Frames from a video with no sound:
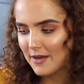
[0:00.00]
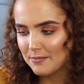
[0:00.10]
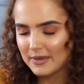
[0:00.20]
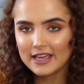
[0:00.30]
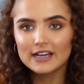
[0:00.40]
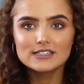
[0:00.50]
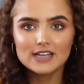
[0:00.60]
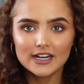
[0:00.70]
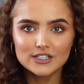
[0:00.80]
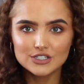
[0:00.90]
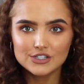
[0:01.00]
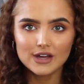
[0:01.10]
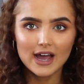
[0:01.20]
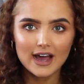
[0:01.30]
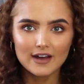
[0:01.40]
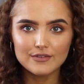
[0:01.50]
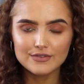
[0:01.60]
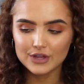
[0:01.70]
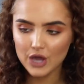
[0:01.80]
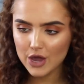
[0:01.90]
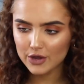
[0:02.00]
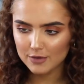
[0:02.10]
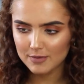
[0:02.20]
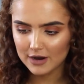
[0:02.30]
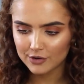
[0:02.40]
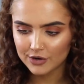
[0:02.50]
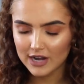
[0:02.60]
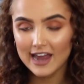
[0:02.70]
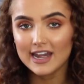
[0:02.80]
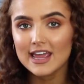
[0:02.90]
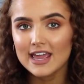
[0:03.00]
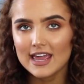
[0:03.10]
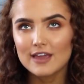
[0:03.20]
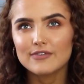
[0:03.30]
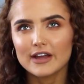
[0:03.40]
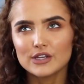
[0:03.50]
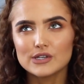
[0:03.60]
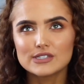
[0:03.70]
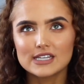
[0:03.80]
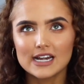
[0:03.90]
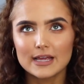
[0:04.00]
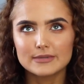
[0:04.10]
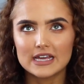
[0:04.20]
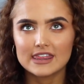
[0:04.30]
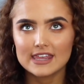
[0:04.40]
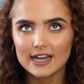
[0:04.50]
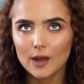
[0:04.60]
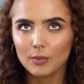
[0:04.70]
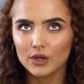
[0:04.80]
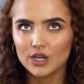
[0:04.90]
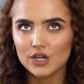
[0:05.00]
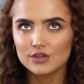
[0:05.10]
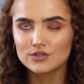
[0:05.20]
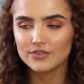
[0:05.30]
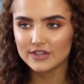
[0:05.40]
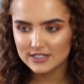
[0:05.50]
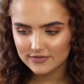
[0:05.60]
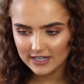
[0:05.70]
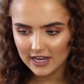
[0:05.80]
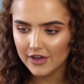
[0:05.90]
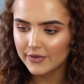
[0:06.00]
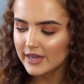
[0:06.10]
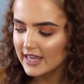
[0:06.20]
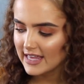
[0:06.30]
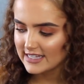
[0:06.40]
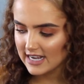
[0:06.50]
because I do have the Cocoa Brown on, and if I use the clips I think I'm going to use for this video, it's